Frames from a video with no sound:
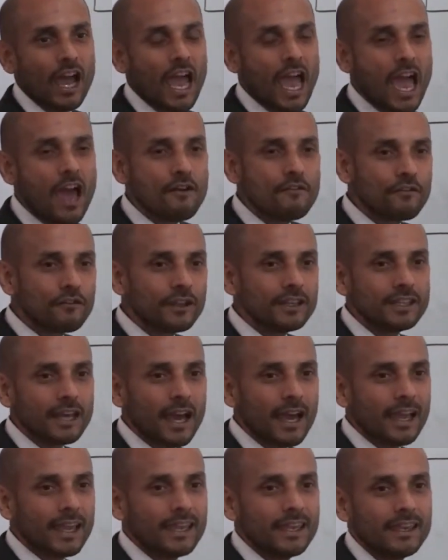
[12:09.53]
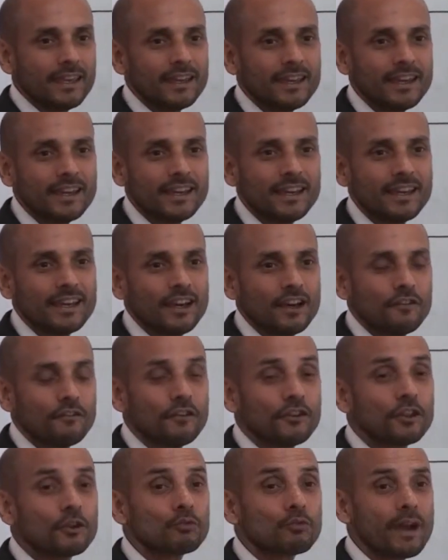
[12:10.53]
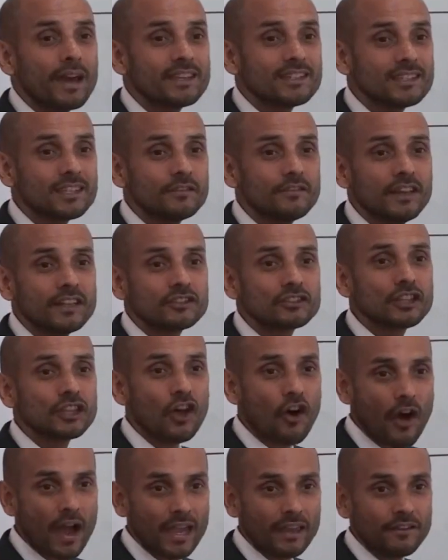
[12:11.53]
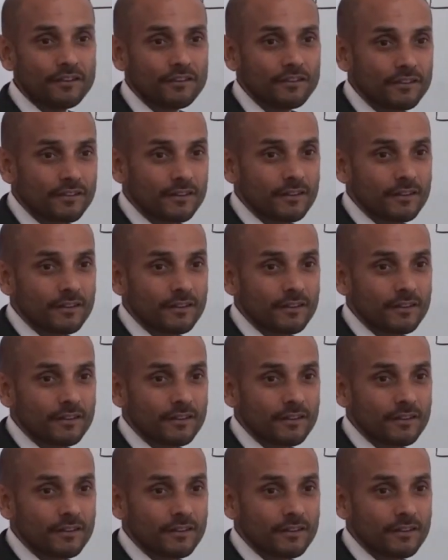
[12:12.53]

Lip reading: Every day, for the rest of its life,